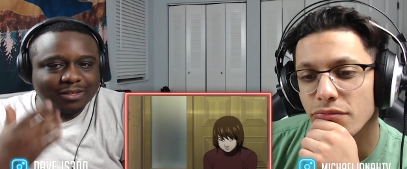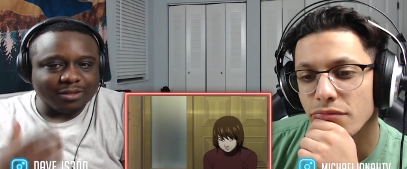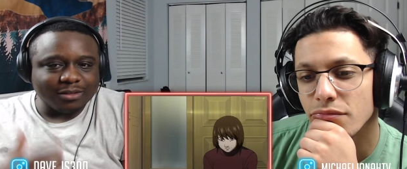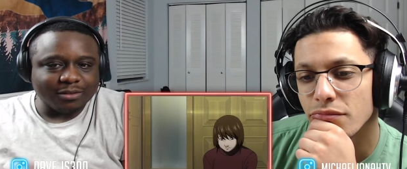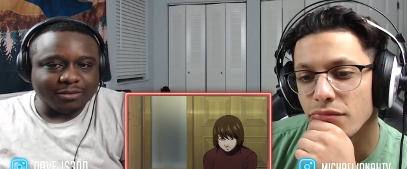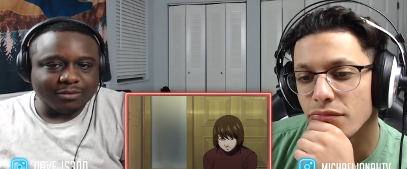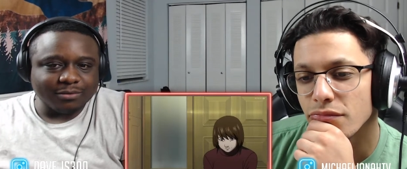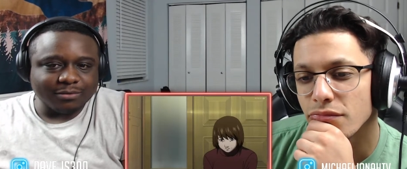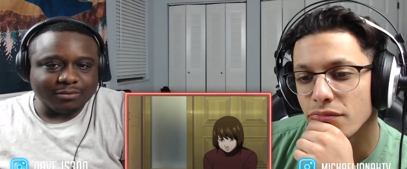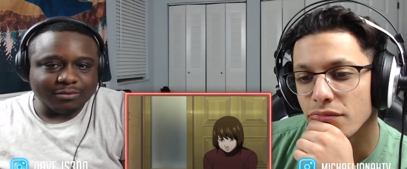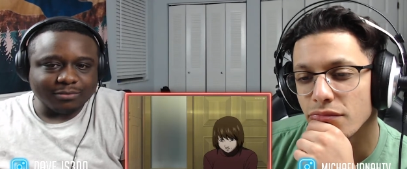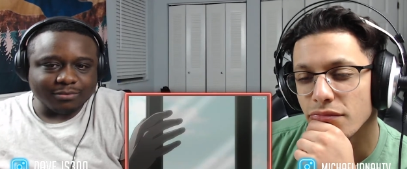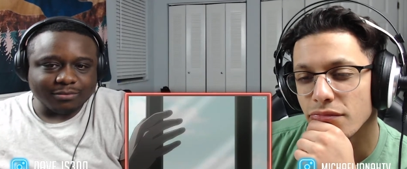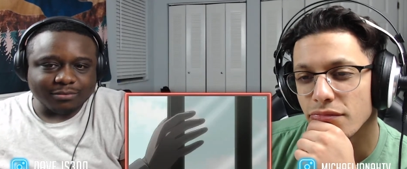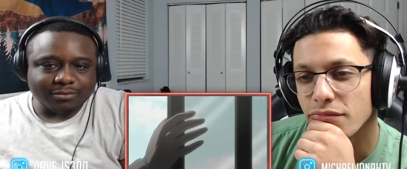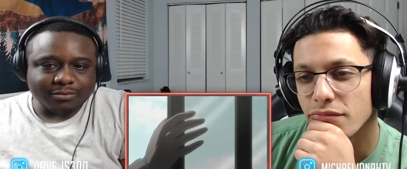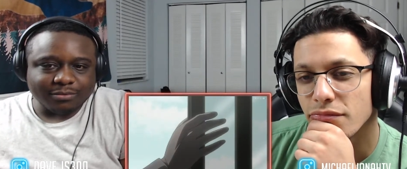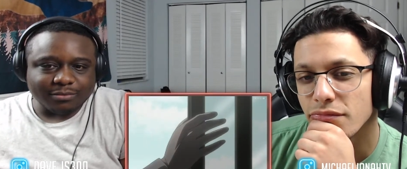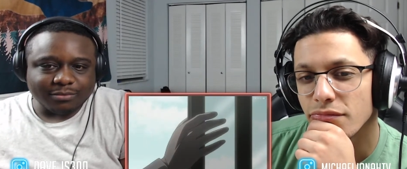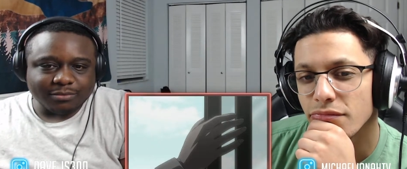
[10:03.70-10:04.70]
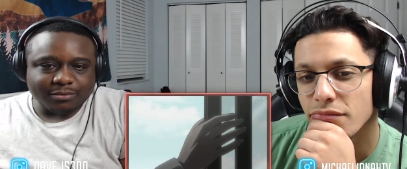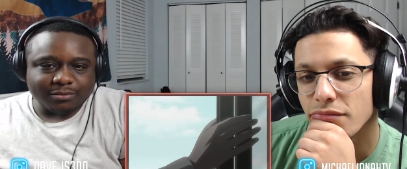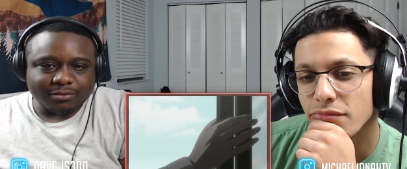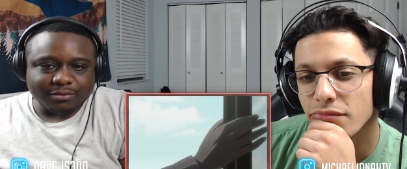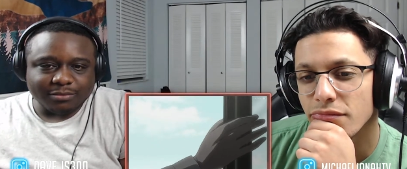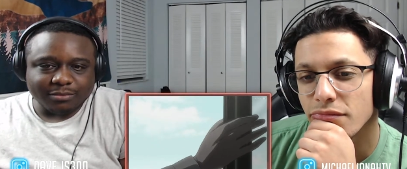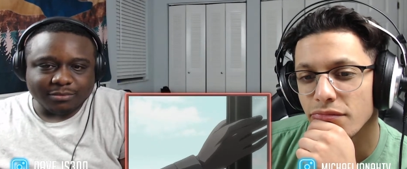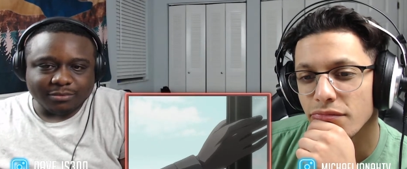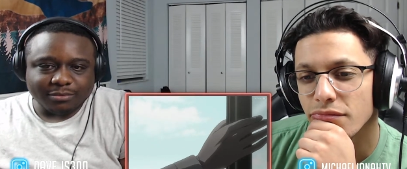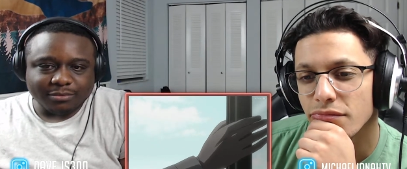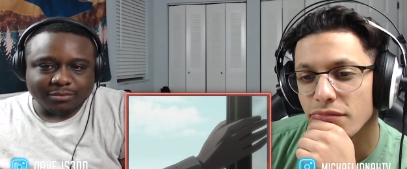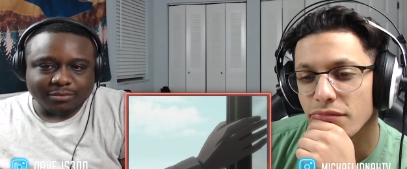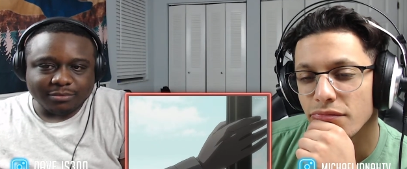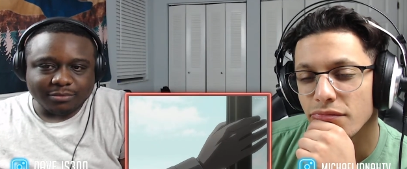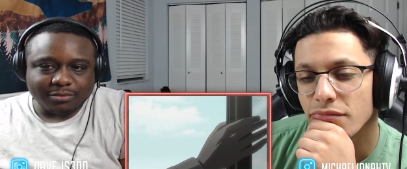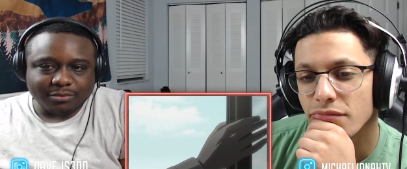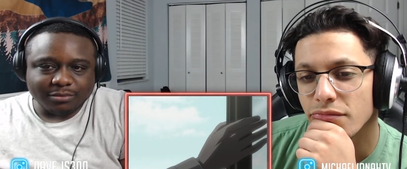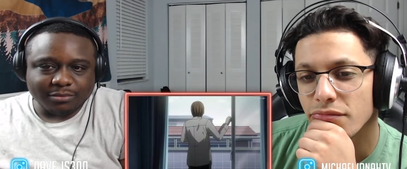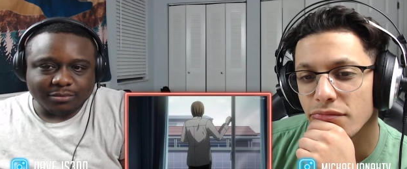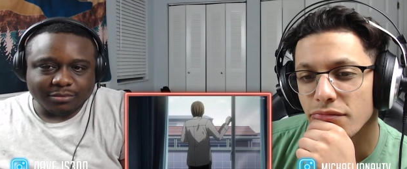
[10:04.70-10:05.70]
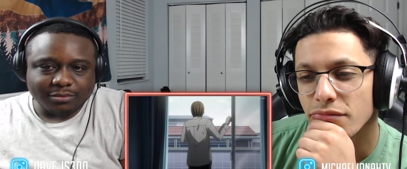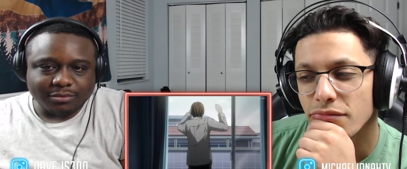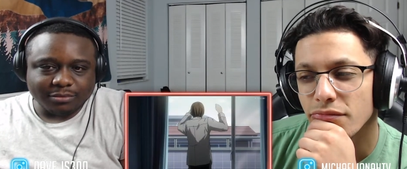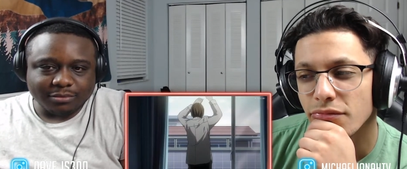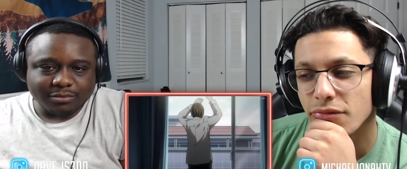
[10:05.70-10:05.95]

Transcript: [no speech]